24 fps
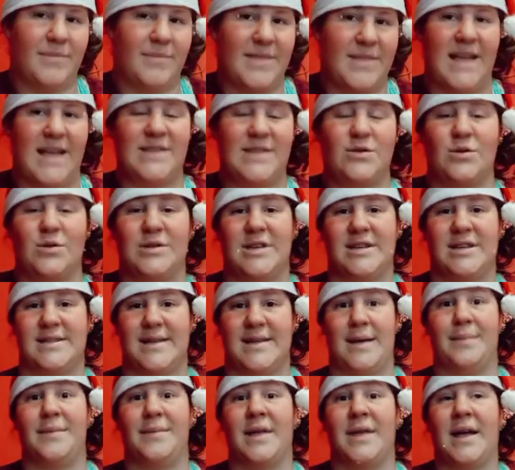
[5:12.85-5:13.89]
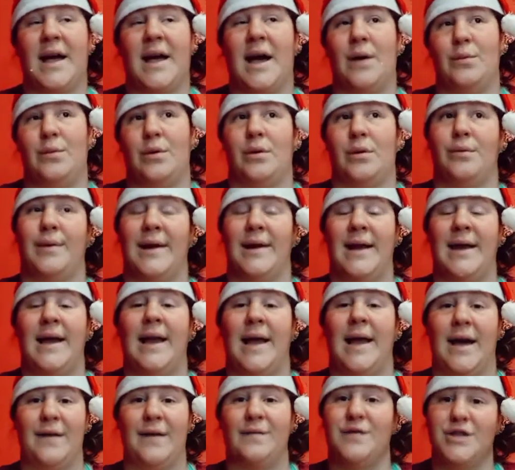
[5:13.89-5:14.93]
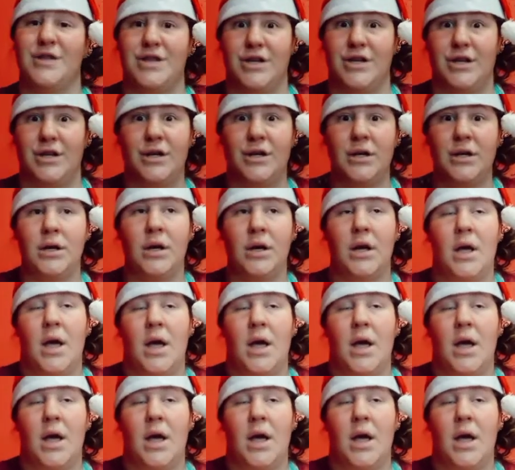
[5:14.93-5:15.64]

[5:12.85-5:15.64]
That's also something I would really love to do.